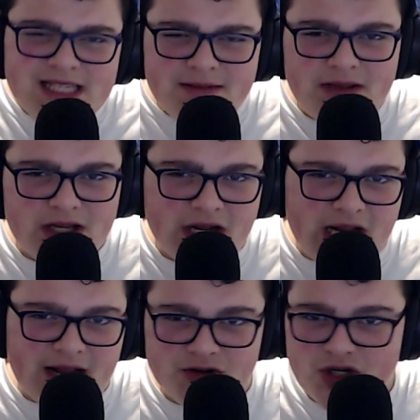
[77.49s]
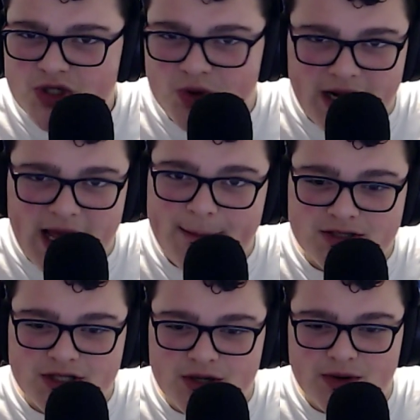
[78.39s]
is gonna be a kind of a short
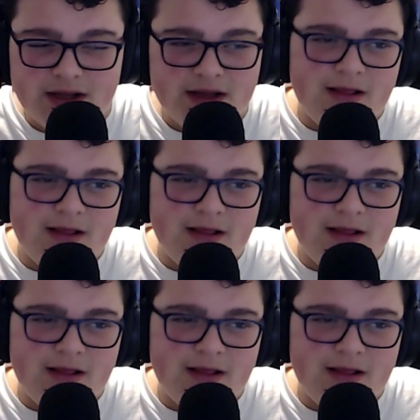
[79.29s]
episode.